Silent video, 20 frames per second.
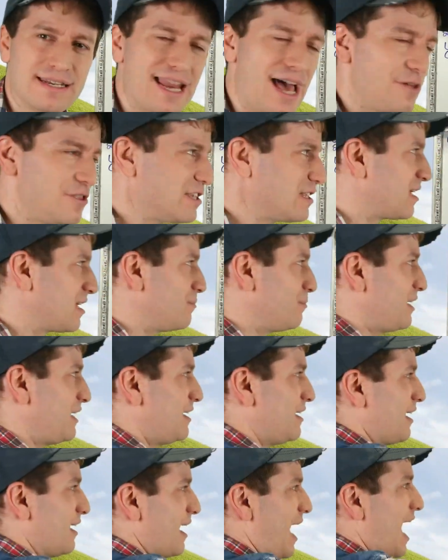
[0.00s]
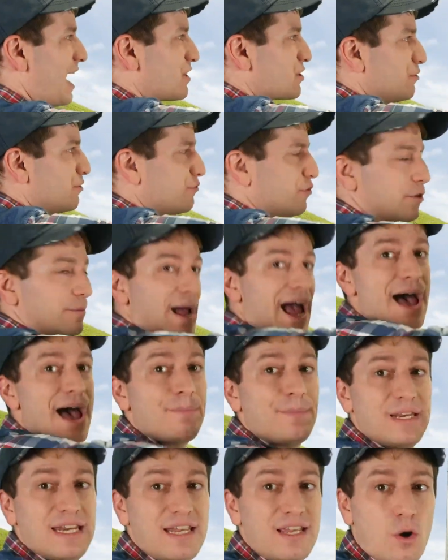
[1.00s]
Now this can be action verb
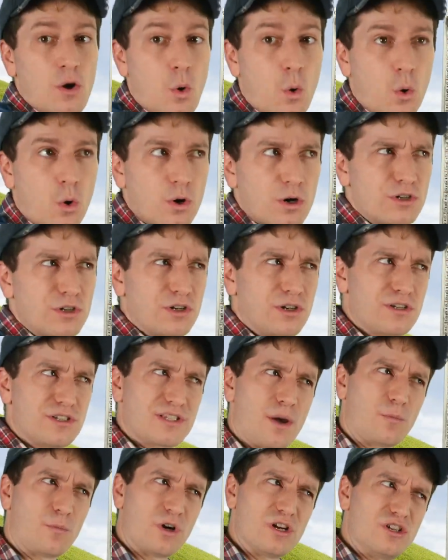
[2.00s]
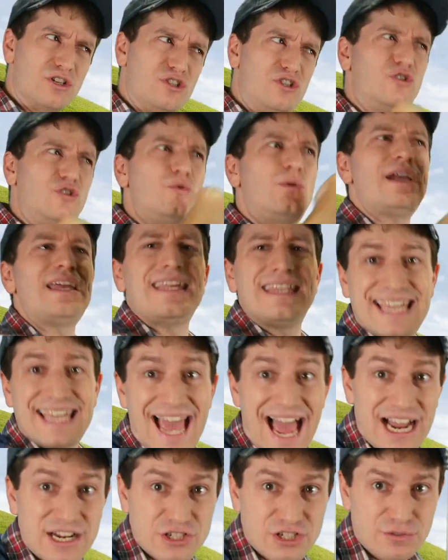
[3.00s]
happening or someone doing the
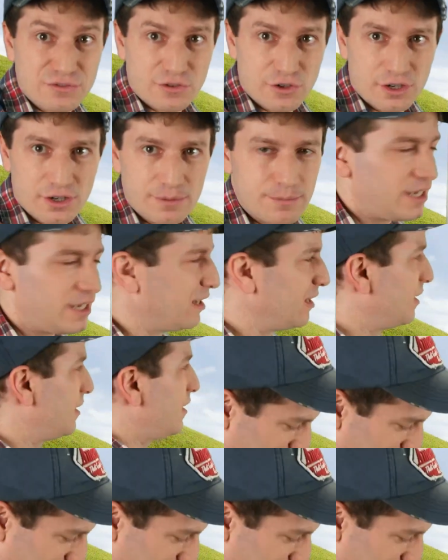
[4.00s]
action verb.